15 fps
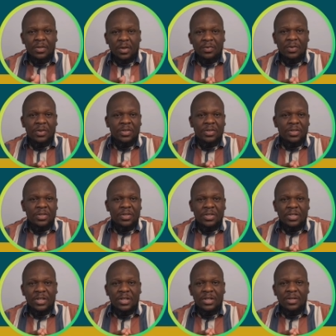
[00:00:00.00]
of the
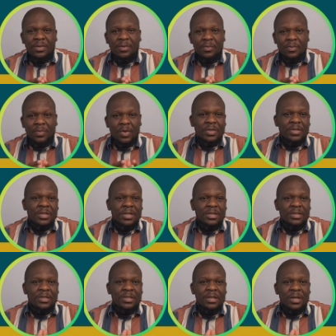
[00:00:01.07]
registration
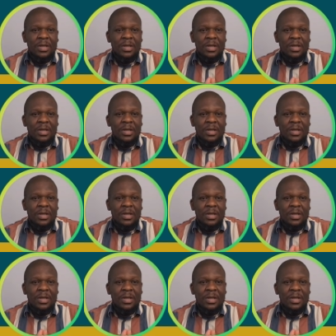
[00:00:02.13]
process.